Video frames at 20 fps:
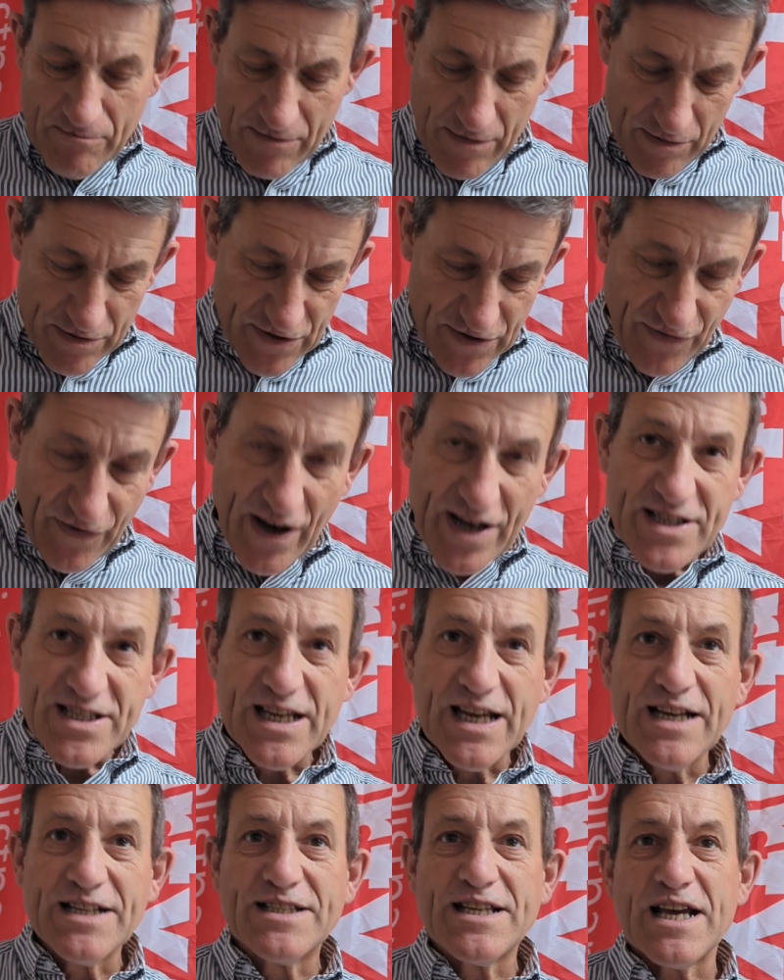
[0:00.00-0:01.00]
It was
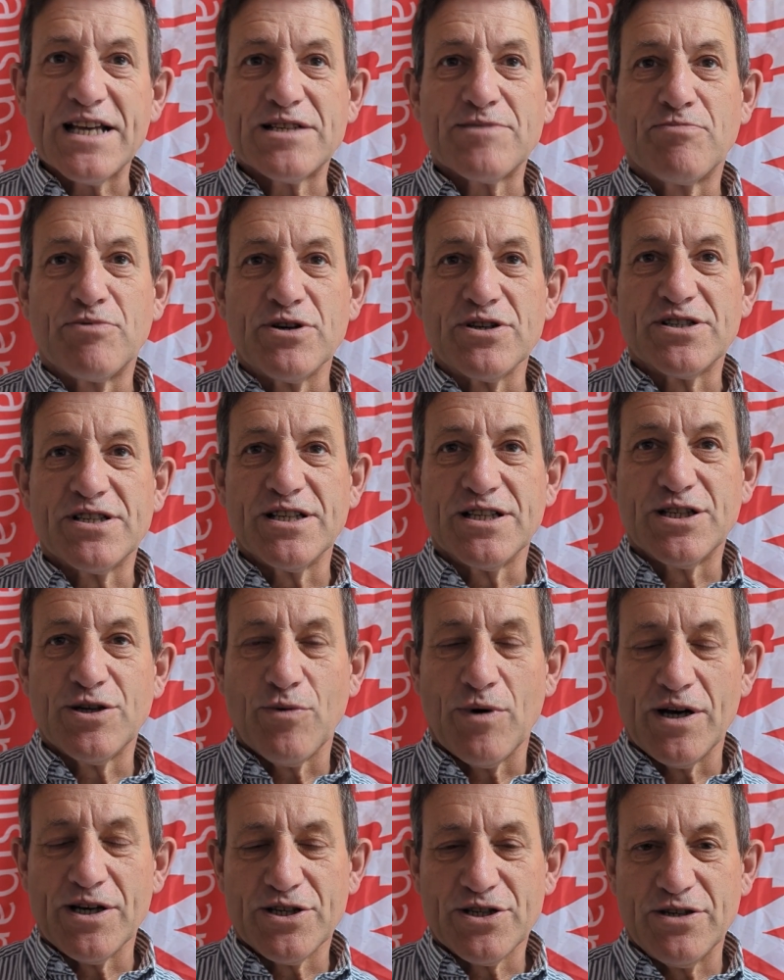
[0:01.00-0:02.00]
facing a desperate
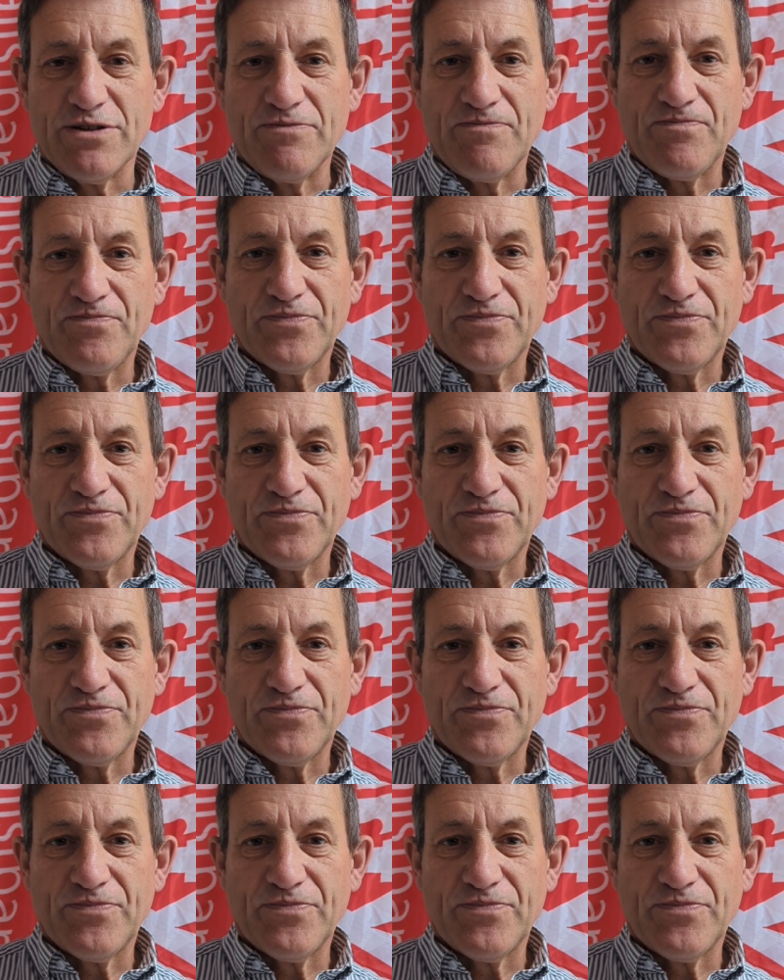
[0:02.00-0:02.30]
situation,